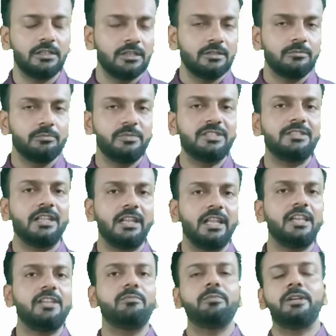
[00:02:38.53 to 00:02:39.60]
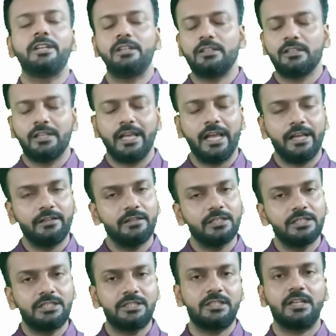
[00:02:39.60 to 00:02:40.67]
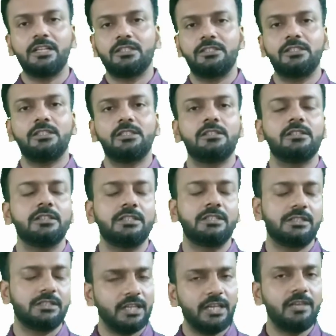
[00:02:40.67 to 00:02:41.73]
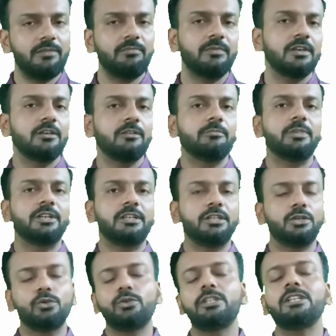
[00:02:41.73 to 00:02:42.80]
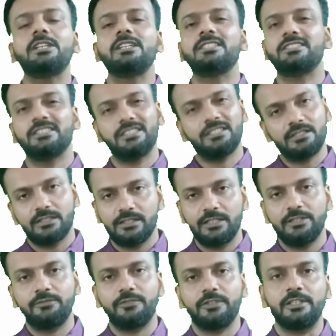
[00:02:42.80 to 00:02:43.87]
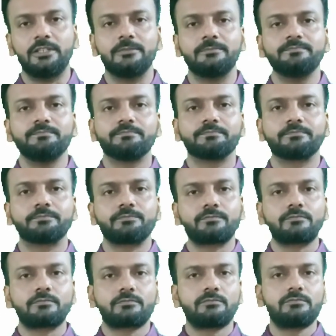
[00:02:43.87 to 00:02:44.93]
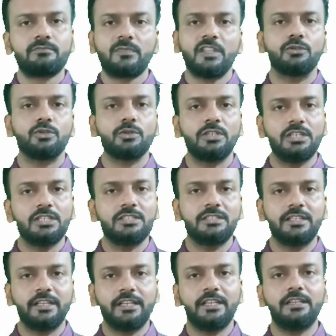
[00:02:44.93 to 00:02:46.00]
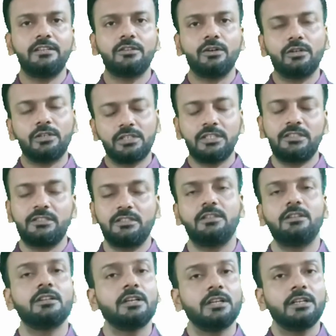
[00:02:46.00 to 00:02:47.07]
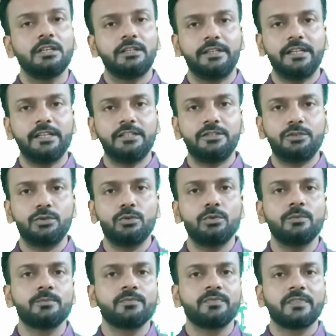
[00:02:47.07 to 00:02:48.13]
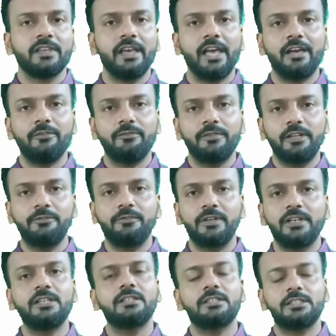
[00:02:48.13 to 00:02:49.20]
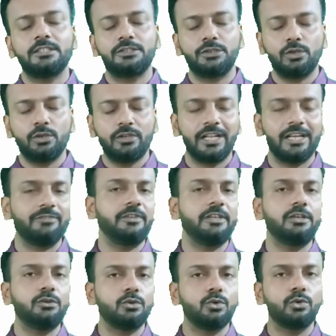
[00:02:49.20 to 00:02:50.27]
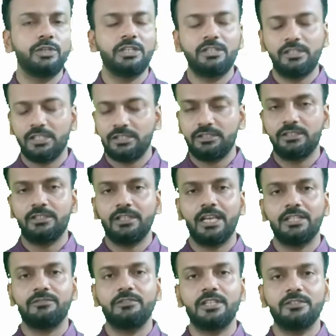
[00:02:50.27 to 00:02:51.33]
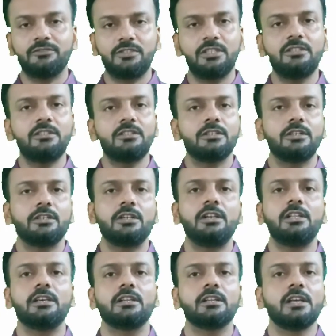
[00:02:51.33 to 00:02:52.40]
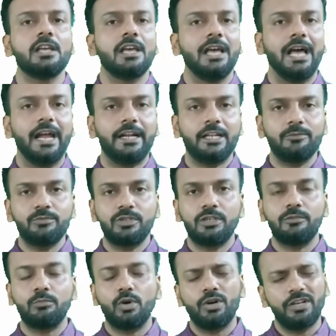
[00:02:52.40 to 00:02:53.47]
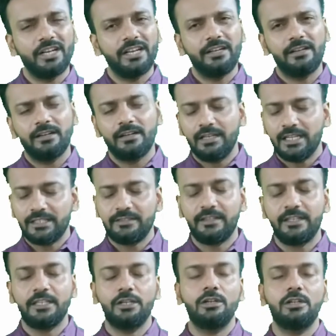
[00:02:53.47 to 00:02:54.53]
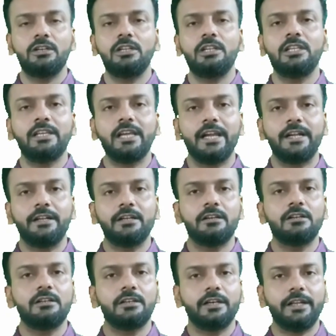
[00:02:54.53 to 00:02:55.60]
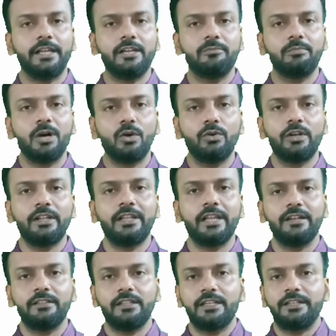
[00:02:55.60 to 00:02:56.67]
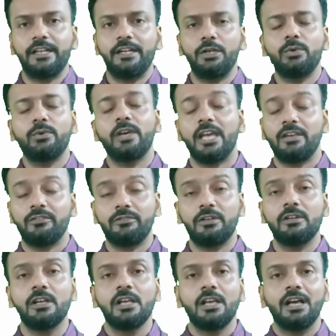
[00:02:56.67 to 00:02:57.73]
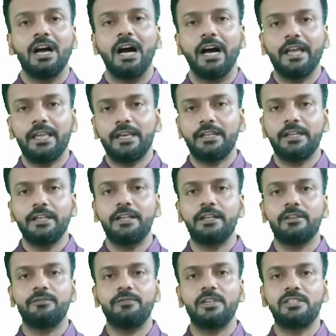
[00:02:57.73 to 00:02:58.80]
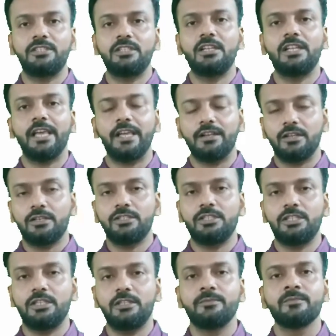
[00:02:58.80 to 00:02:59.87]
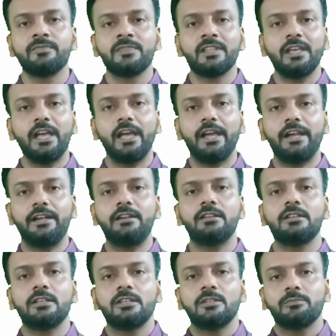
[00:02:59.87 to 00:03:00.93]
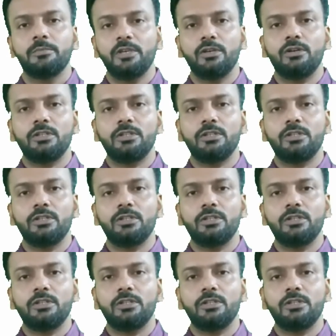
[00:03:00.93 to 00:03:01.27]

misalignment, and the structure is same but the orientation is different. So each grain or crystal tends to have different crystallographic orientation, as we have seen earlier. Atoms are bonded less regularly at the grain boundary and they tend to have a higher interfacial energy, and because